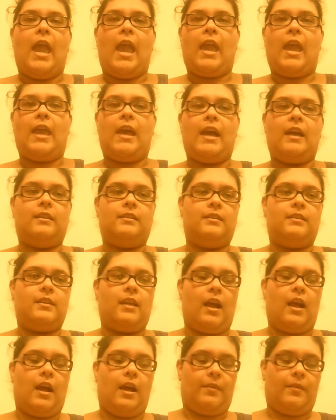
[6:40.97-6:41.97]
And
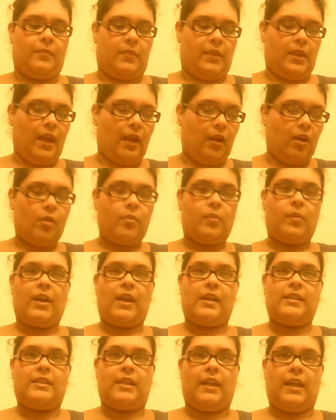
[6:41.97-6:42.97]
yeah, I hope you
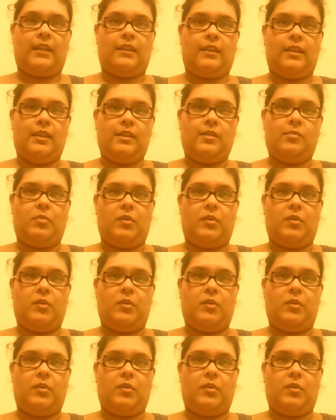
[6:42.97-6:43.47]
guys like this.